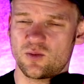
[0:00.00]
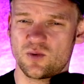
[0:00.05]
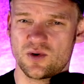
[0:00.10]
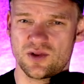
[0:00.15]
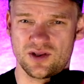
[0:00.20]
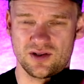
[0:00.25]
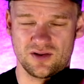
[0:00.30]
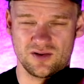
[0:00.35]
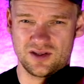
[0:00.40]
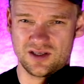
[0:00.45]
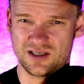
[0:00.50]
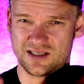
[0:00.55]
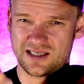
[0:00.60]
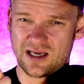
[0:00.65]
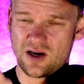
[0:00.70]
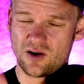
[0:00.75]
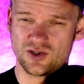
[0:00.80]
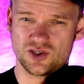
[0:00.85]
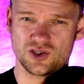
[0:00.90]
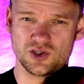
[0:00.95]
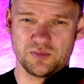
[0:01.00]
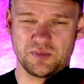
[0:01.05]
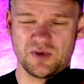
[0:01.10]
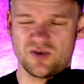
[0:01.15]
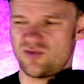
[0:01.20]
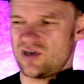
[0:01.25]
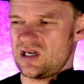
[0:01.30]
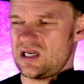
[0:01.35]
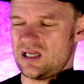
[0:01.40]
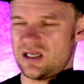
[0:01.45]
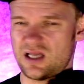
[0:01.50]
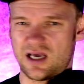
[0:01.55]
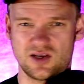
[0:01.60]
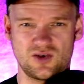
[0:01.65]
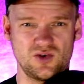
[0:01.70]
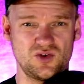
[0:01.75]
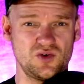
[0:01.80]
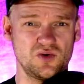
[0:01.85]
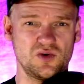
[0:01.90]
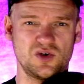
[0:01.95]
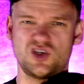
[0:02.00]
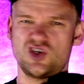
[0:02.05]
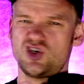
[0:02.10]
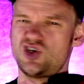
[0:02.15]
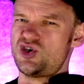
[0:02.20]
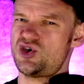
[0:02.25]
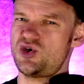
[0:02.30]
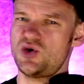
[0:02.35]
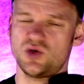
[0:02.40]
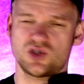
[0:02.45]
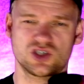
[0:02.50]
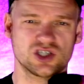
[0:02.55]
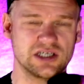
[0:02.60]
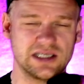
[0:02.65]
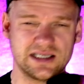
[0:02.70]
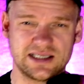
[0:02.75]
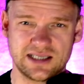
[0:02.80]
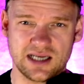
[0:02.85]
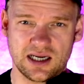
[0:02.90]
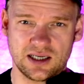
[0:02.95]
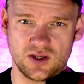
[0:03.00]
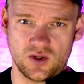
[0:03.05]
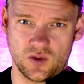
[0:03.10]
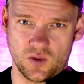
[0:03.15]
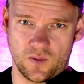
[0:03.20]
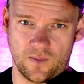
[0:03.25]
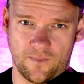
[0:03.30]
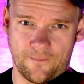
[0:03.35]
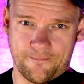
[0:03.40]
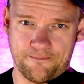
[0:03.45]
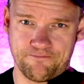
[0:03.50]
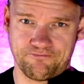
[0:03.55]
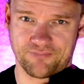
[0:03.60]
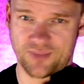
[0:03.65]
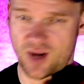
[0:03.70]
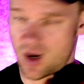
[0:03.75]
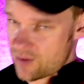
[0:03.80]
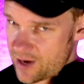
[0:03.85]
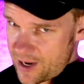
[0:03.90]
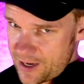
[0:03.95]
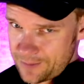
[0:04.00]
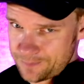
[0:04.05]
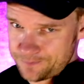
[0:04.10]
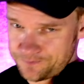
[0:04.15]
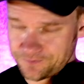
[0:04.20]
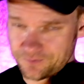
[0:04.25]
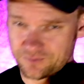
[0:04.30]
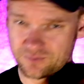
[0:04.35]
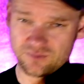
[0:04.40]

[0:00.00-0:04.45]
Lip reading: with the sound should be really like you do a huge glissando, okay?